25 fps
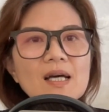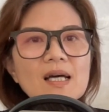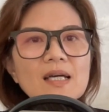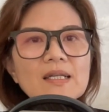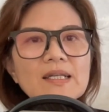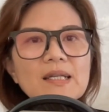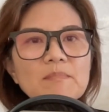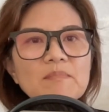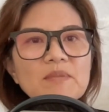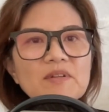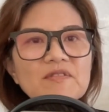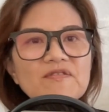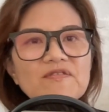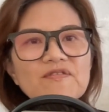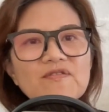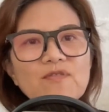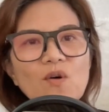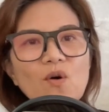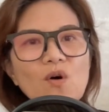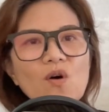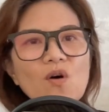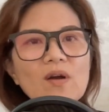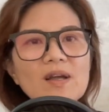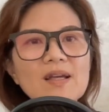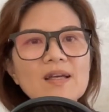Number
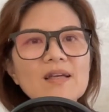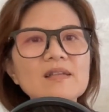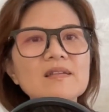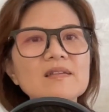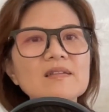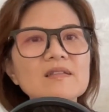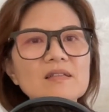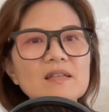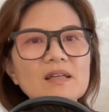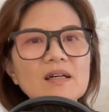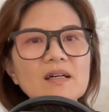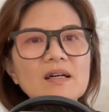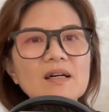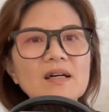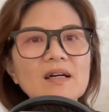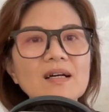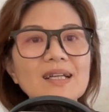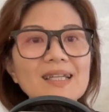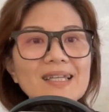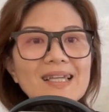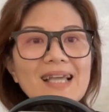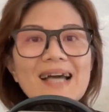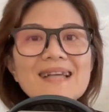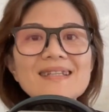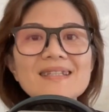four is
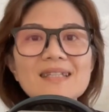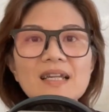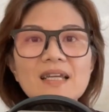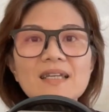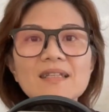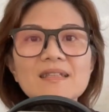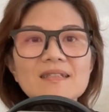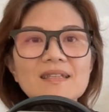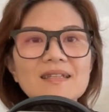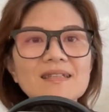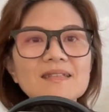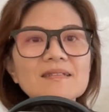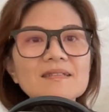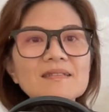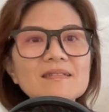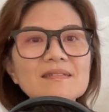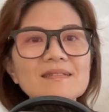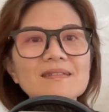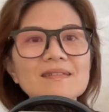gaslighting.